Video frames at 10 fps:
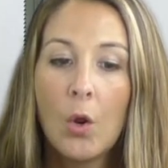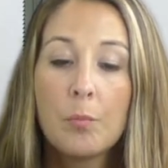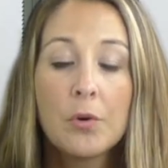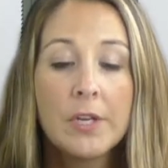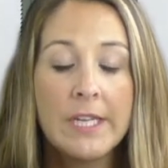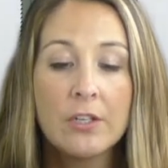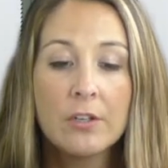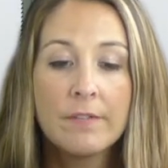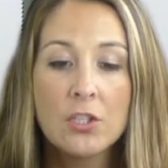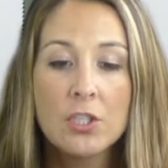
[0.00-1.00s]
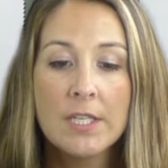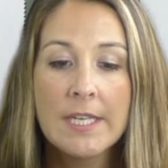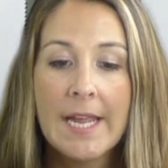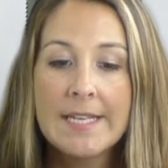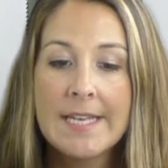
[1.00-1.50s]
pre-intervention,
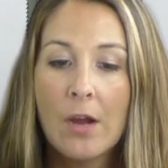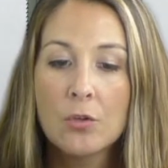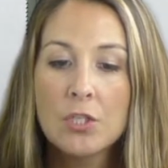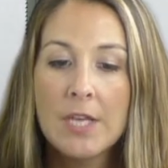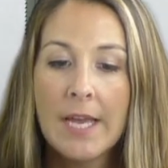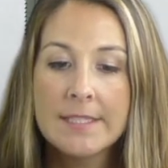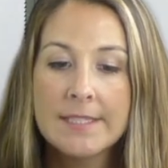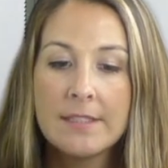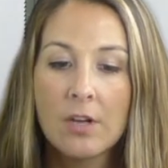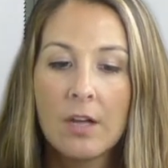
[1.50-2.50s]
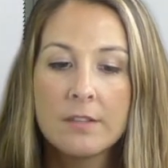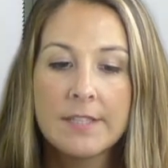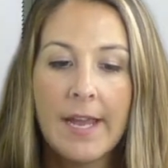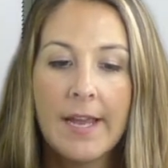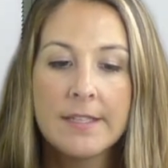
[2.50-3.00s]
and now she has heel
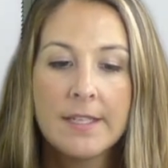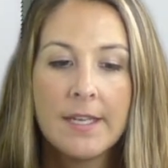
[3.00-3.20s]
contact.